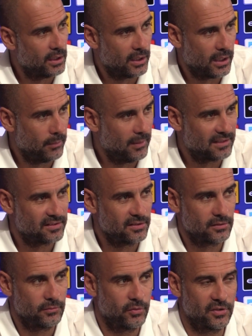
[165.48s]
He came last
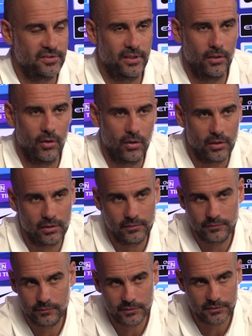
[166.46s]
season for a stay longer.
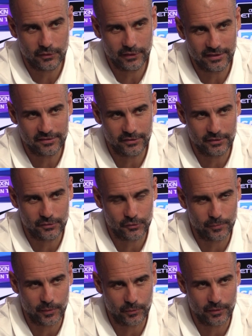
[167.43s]
It's not necessary to
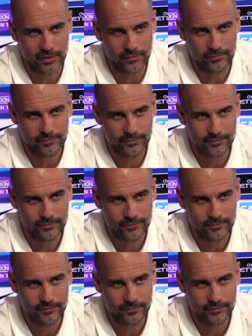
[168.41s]
speak with him.